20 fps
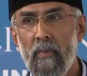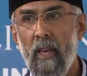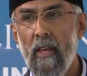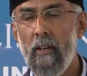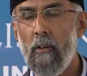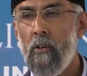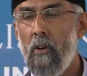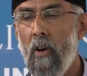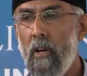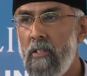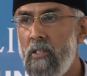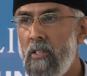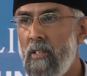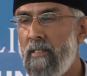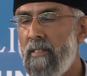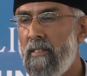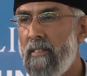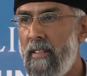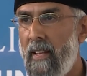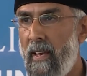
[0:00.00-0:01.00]
and
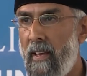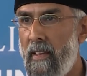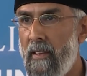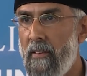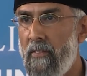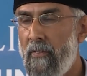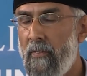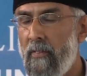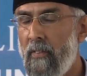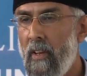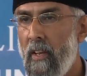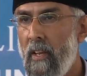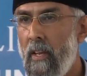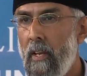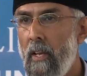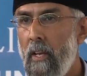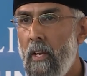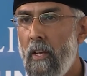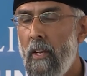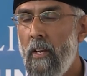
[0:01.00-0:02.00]
conscious life
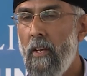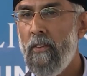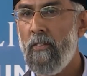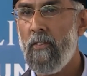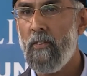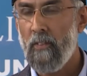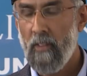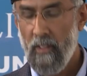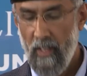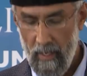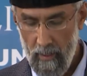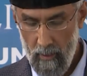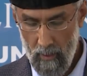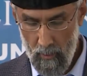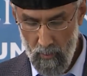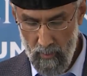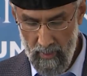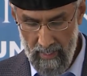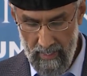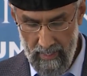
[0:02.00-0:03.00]
can
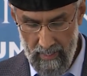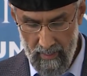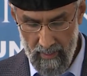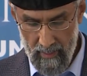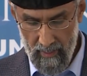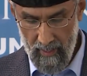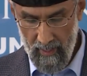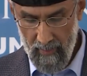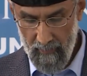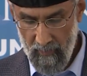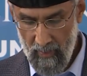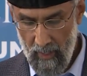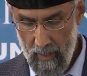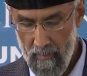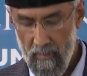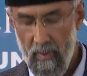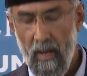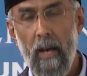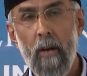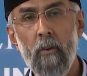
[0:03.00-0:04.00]
only have
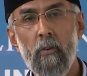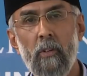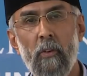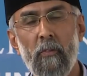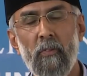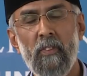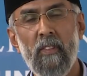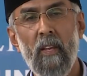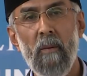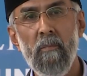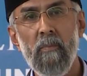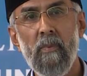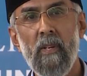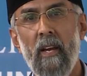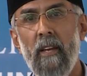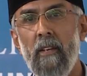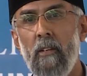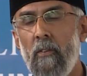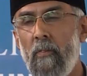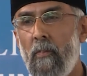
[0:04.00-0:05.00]
come out of some
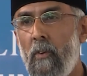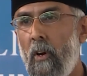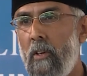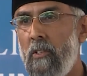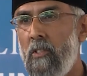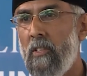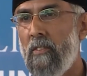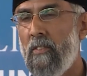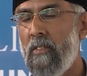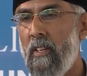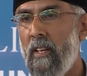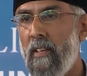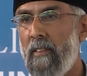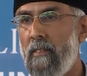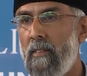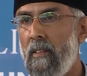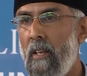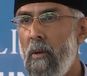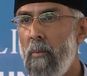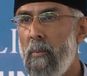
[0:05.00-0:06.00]
kind of
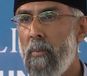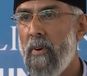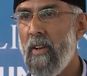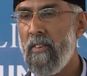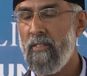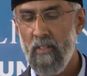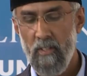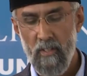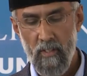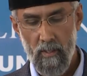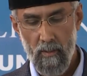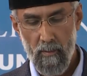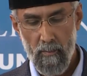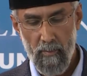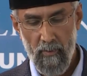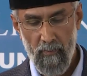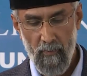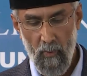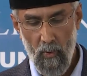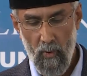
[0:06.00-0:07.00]
consciousness present
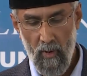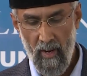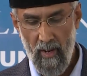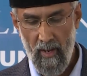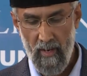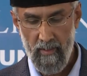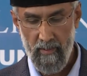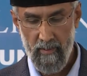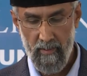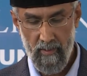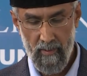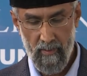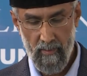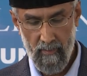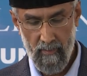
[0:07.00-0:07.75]
beforehand.